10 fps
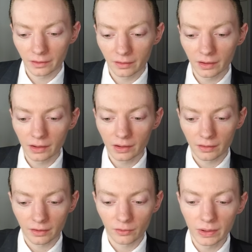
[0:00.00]
the
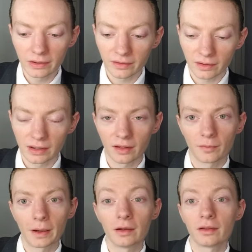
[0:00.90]
sweet and
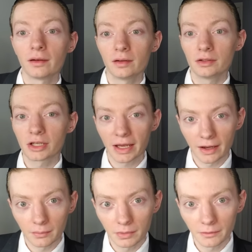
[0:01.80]
spicy
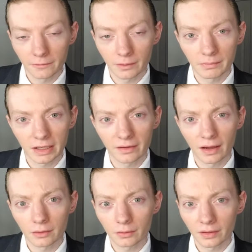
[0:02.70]
jam from
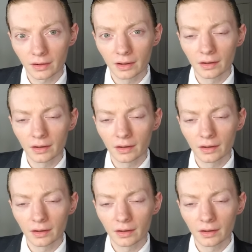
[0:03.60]
McDonald's,